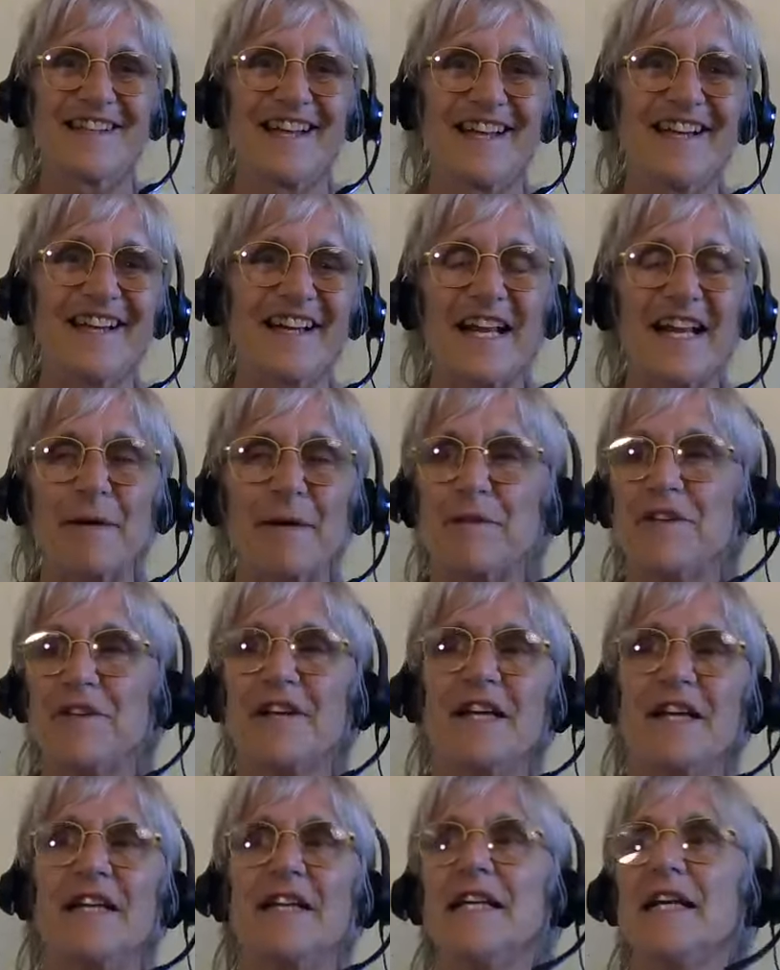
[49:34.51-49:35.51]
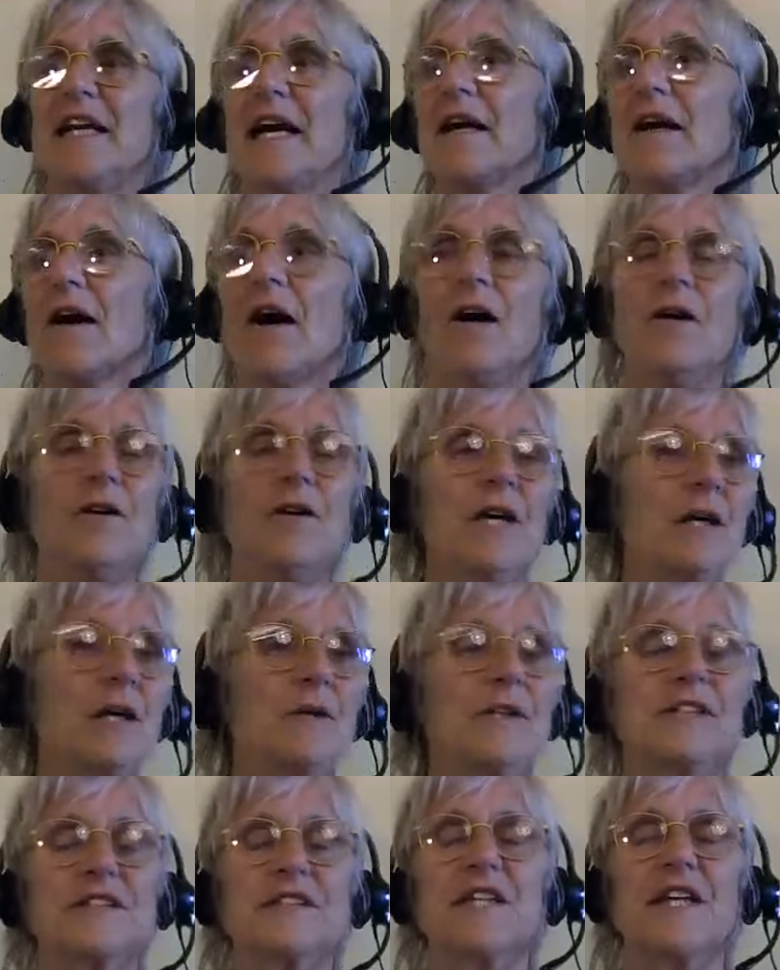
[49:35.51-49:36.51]
and it can be suddenly like oh
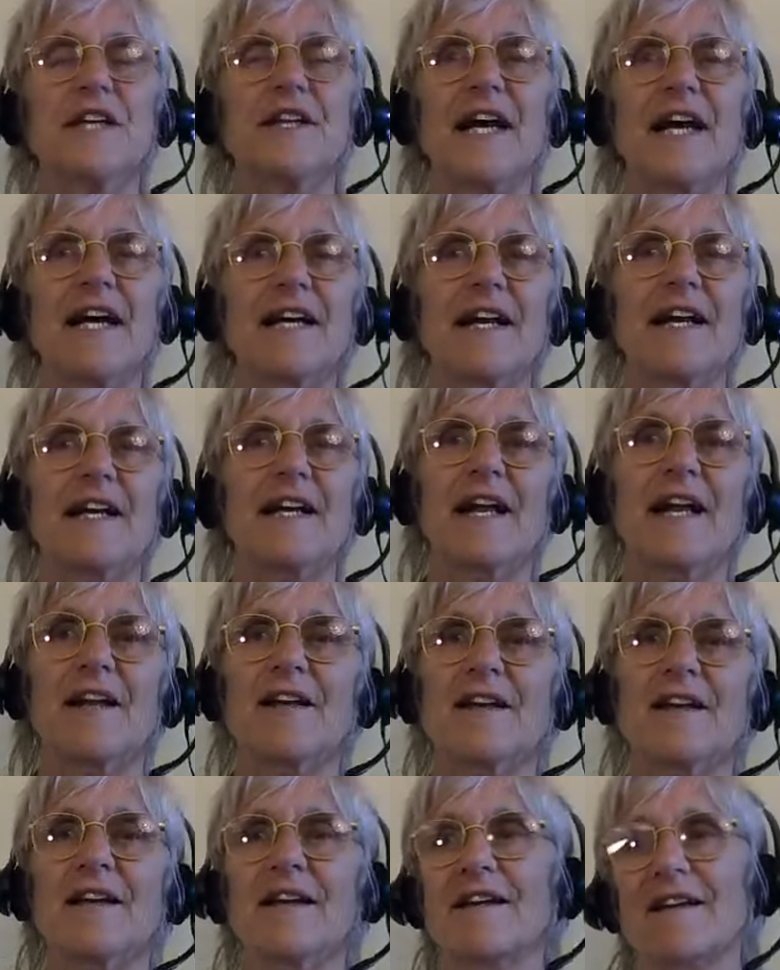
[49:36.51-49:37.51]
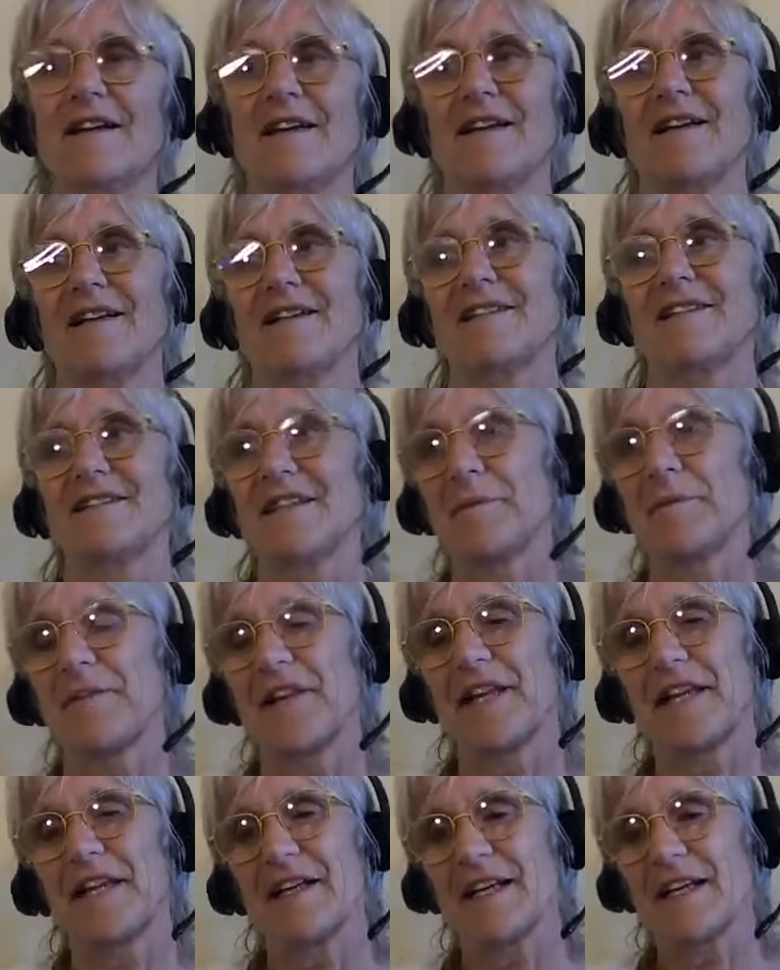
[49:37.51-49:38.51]
no, it's not that, and then
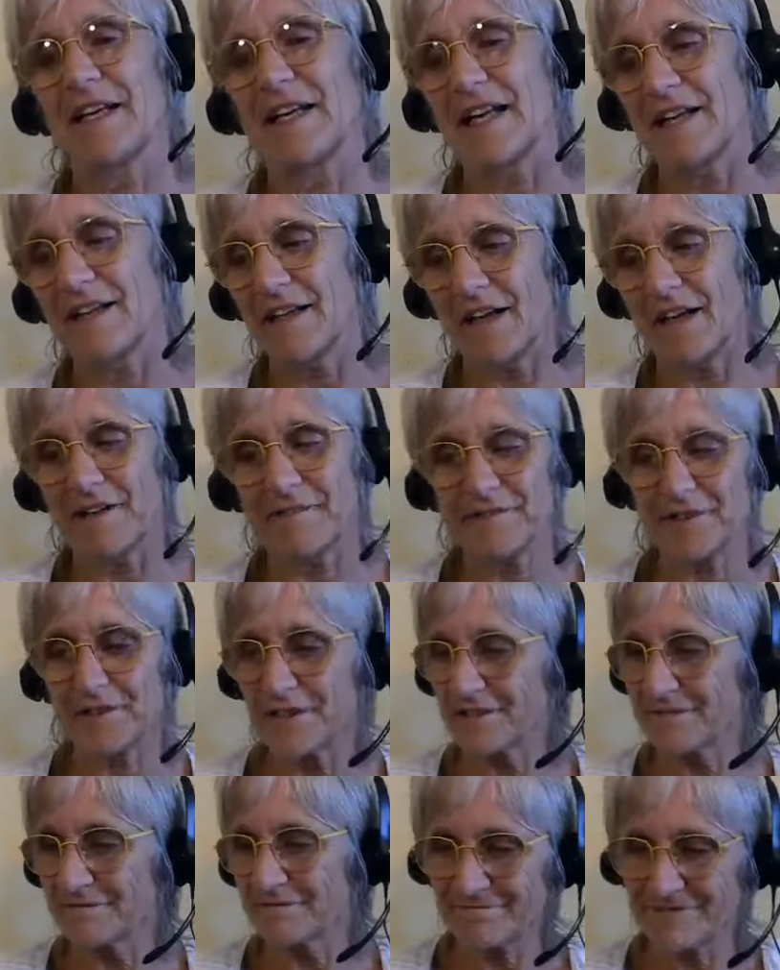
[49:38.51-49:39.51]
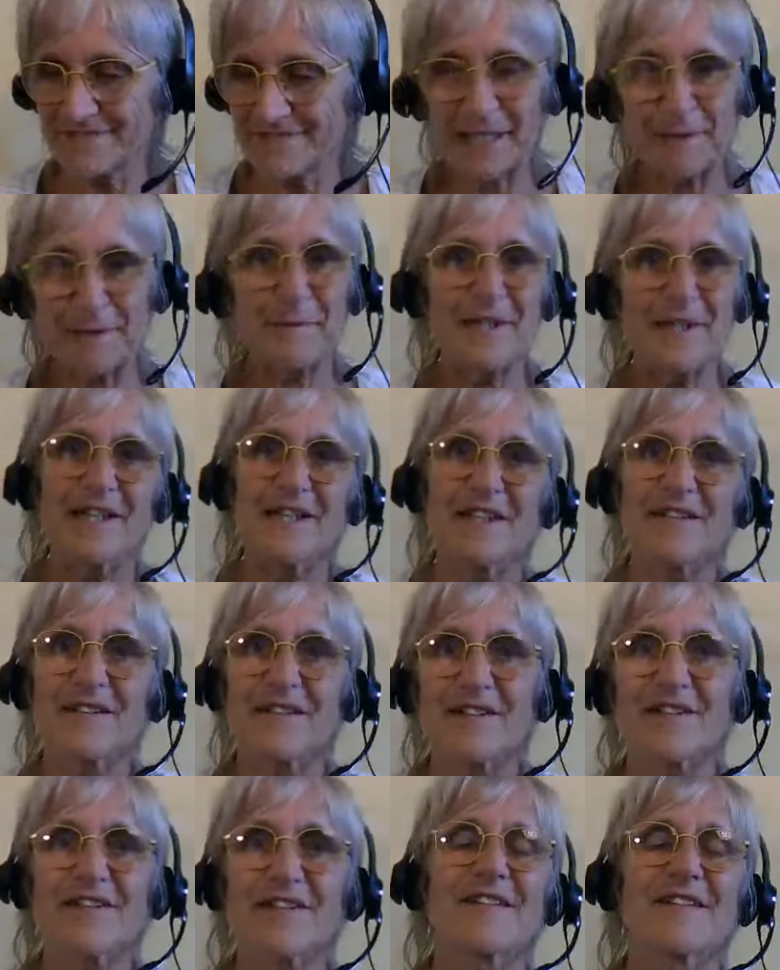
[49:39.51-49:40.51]
something and then after 10 minutes
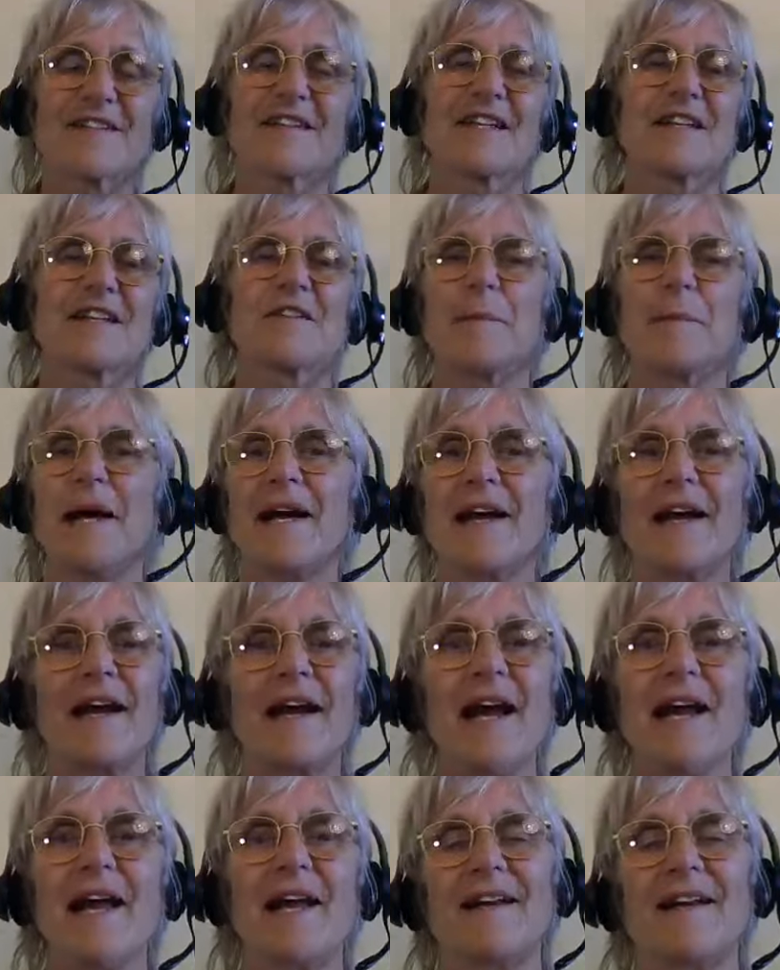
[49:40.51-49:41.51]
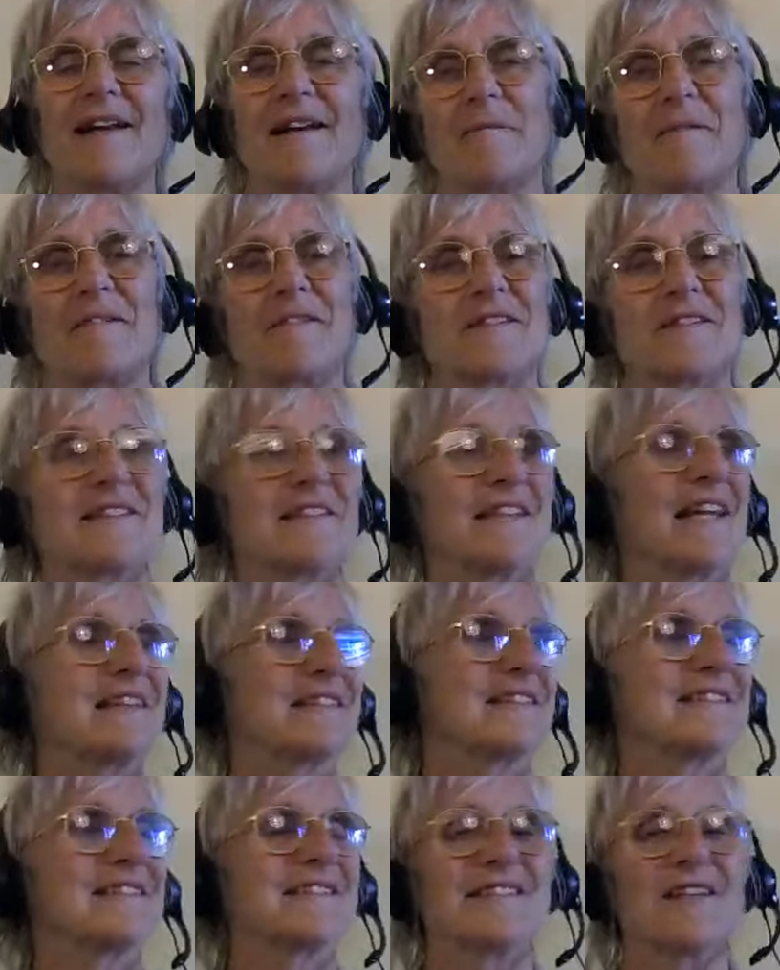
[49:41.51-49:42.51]
it's it's back again because
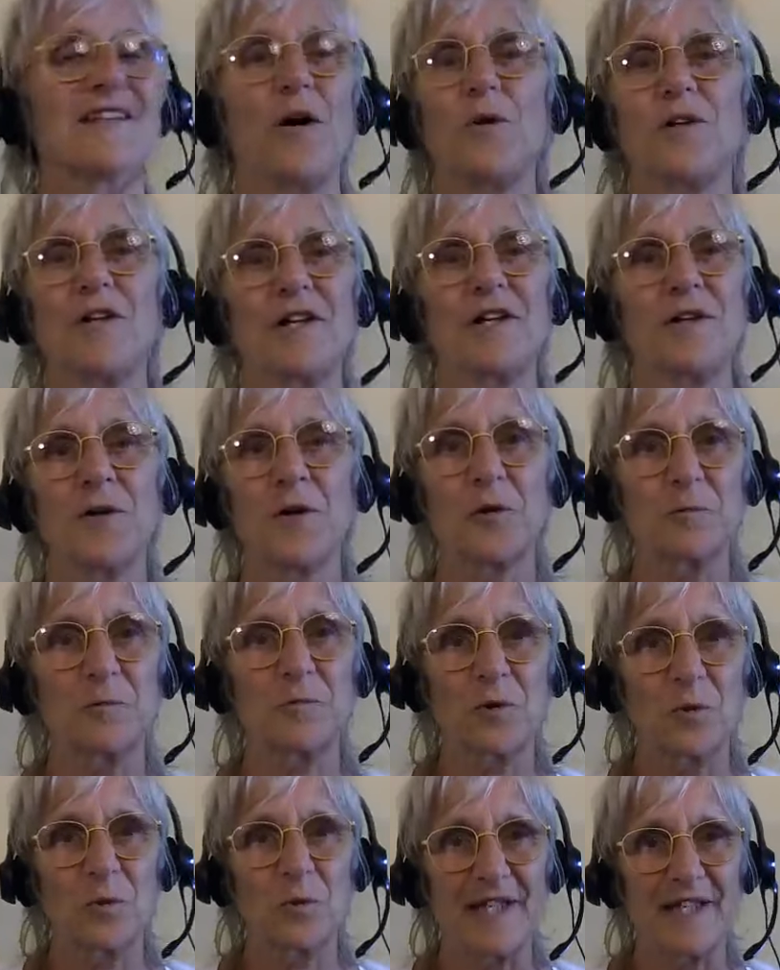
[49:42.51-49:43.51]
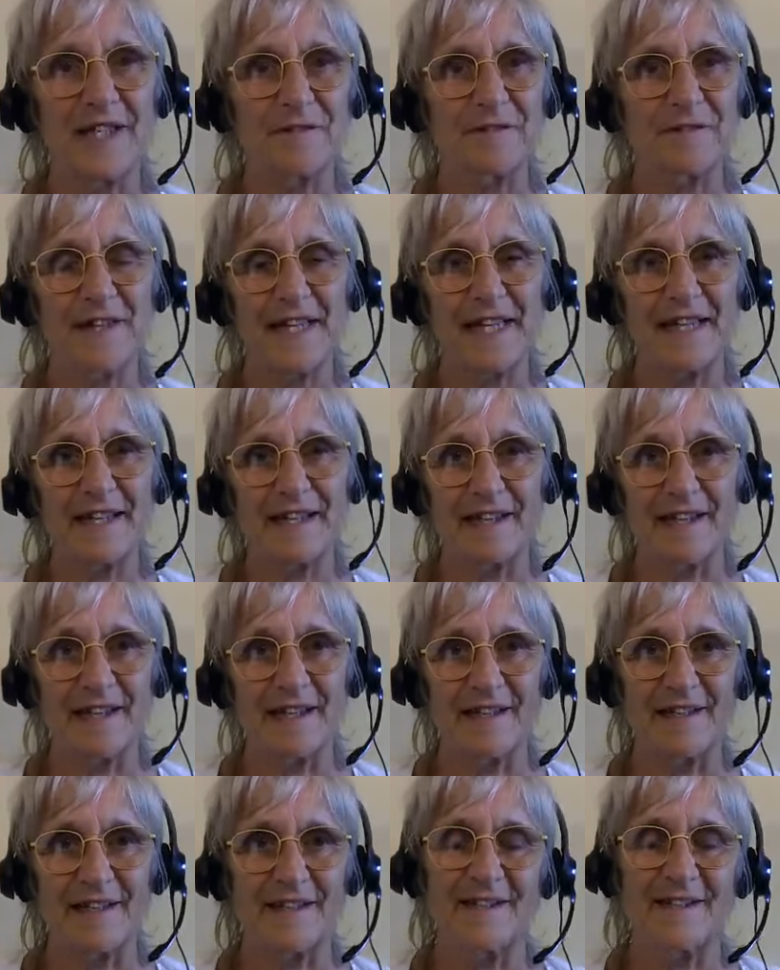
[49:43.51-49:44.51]
that's so the normal way of
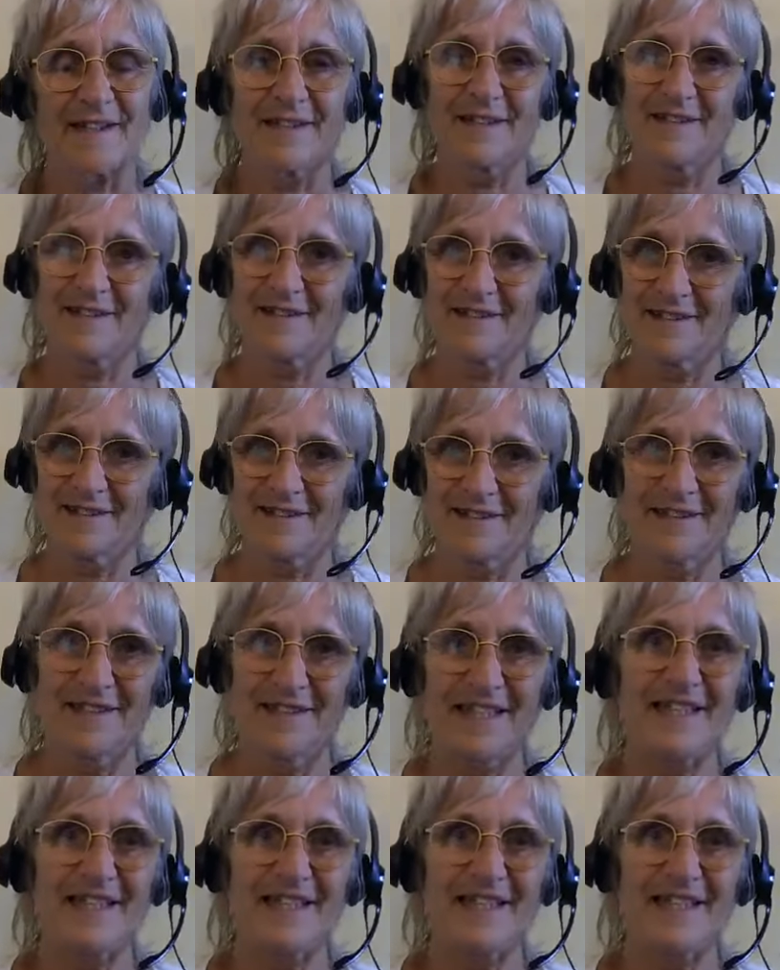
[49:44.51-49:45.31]
thinking and mm.